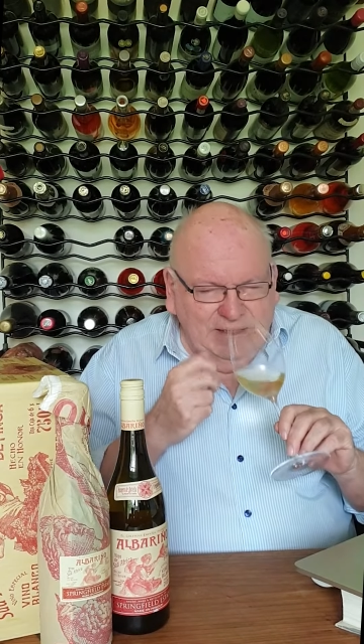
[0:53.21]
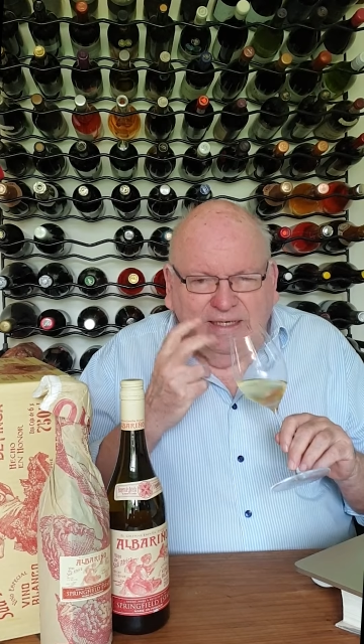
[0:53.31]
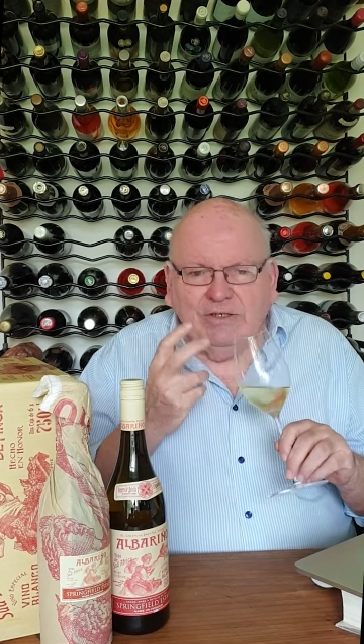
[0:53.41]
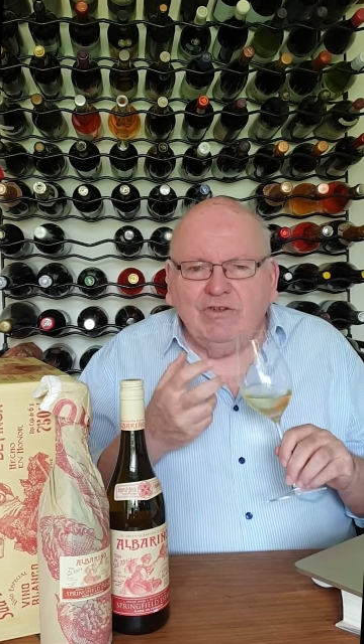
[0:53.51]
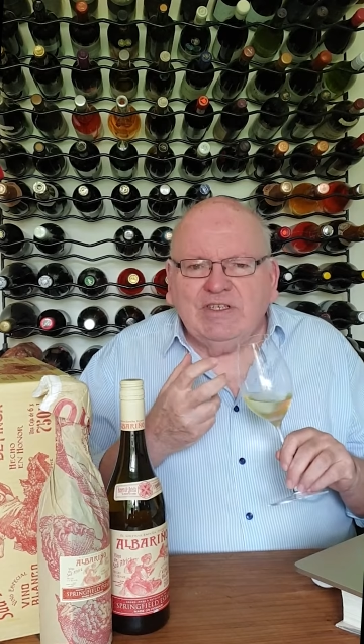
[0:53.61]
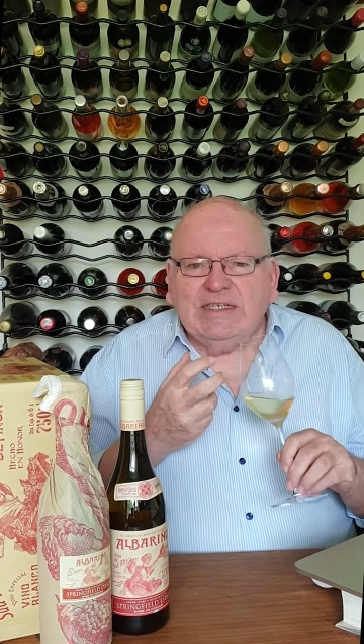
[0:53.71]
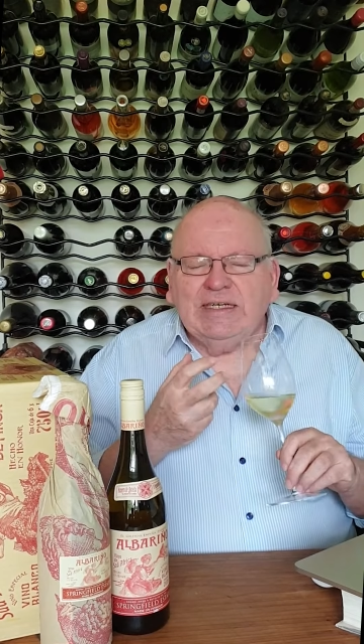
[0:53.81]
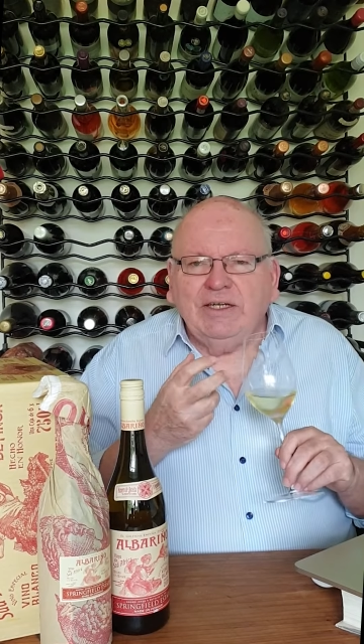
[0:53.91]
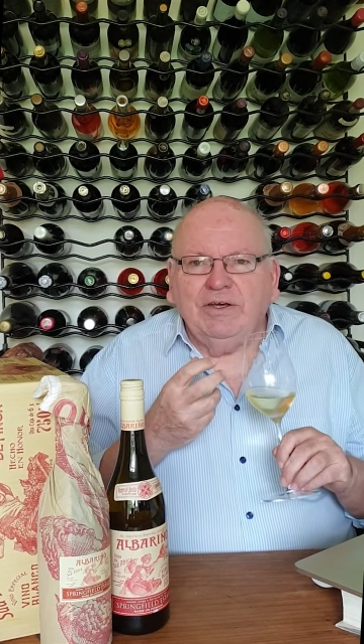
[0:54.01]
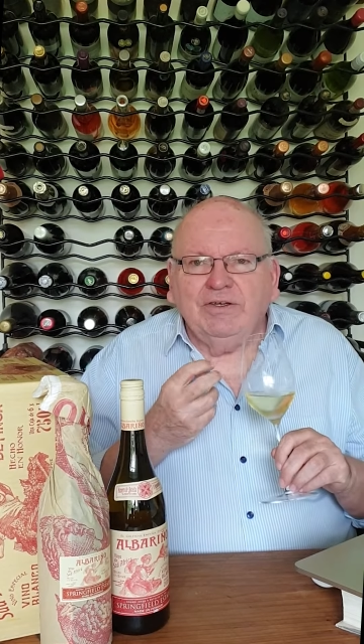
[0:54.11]

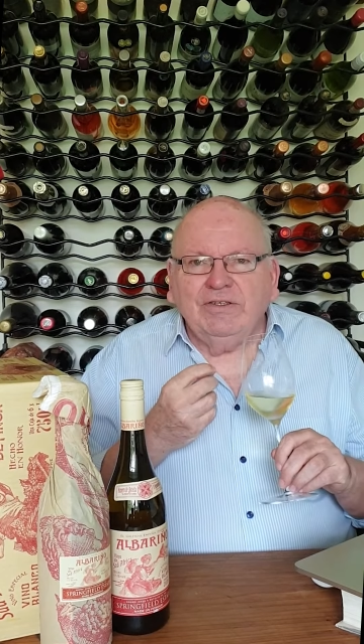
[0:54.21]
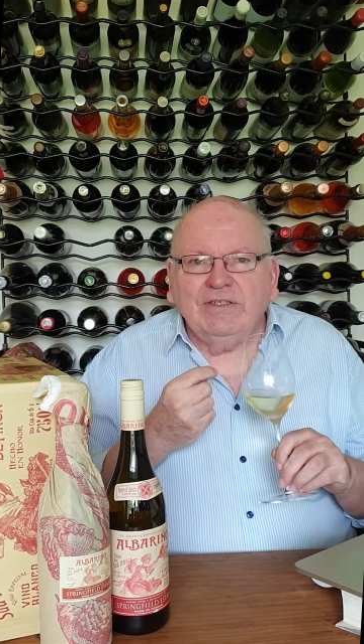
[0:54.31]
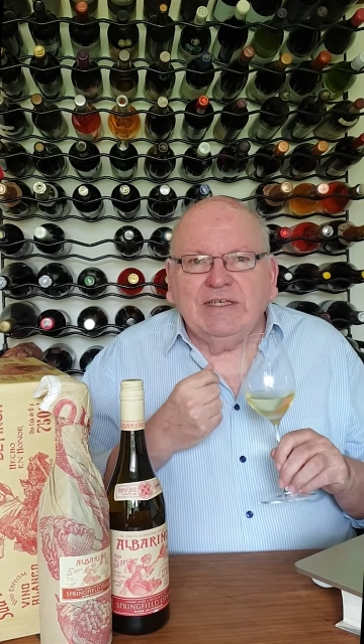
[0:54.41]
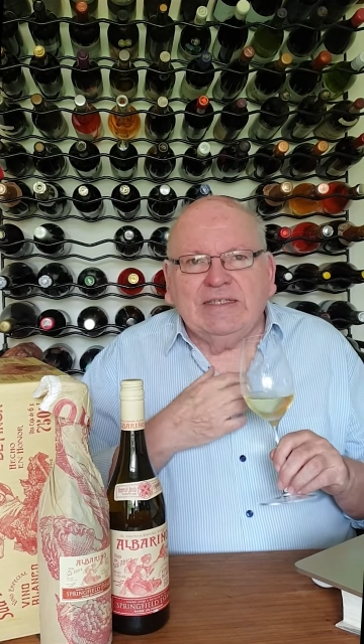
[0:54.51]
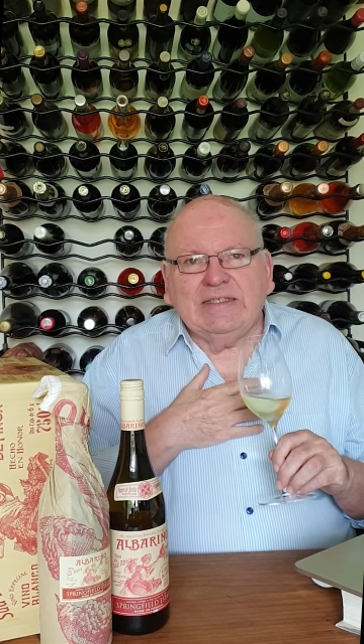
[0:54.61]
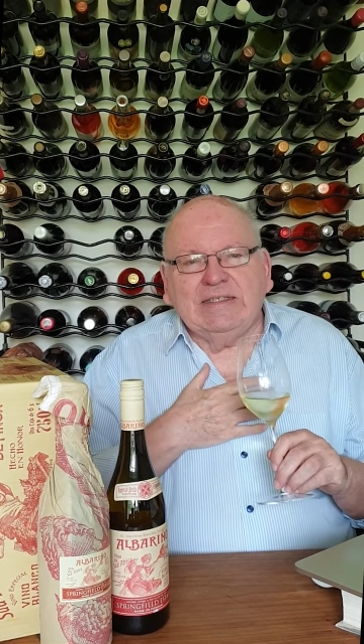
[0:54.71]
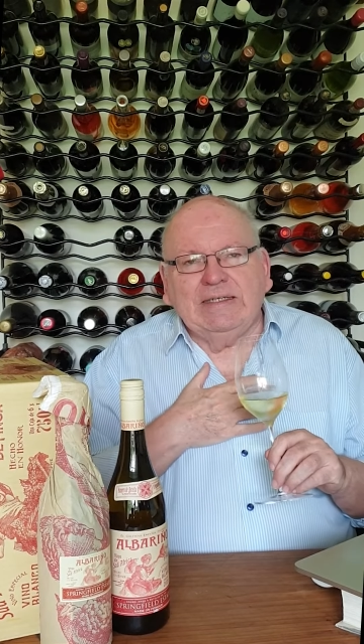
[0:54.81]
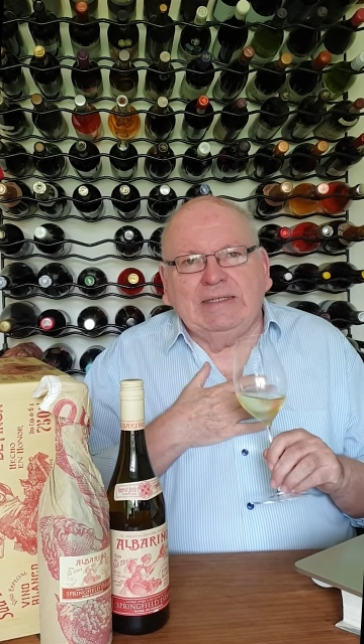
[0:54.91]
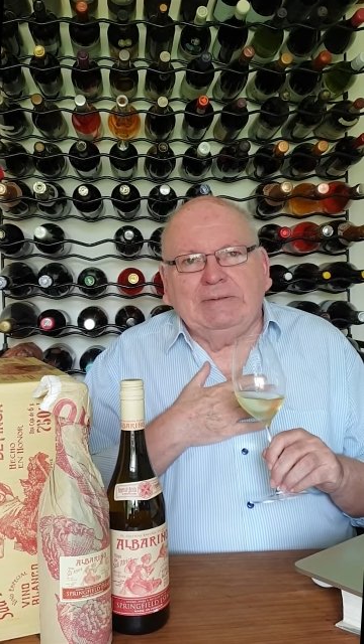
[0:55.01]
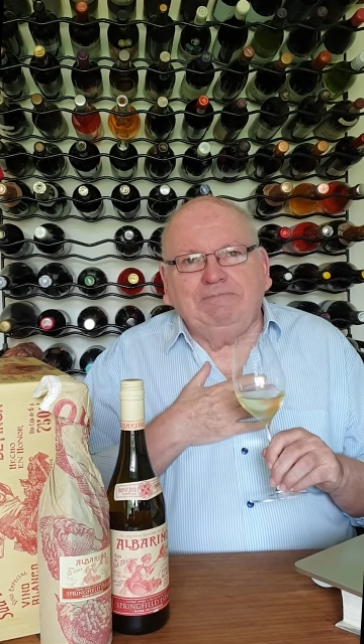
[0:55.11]
Interesting nose,
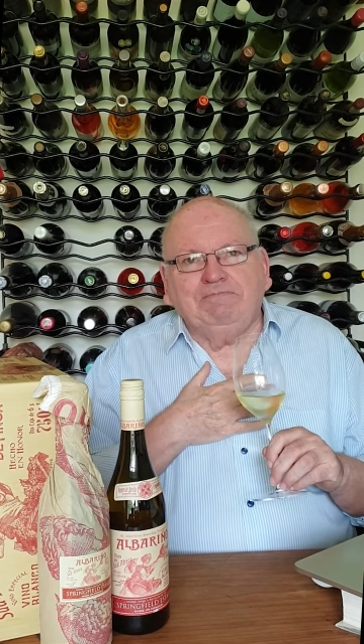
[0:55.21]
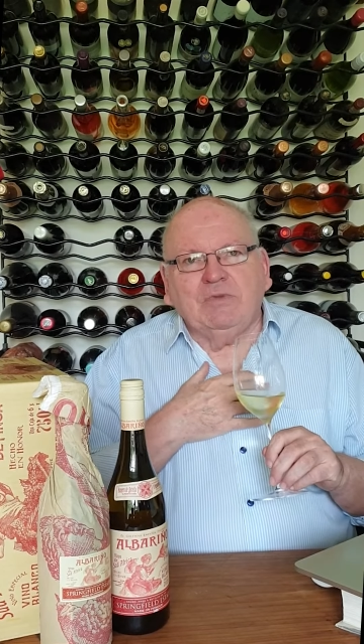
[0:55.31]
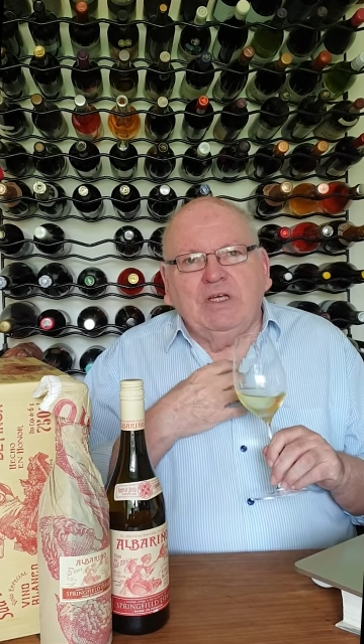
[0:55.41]
it's um,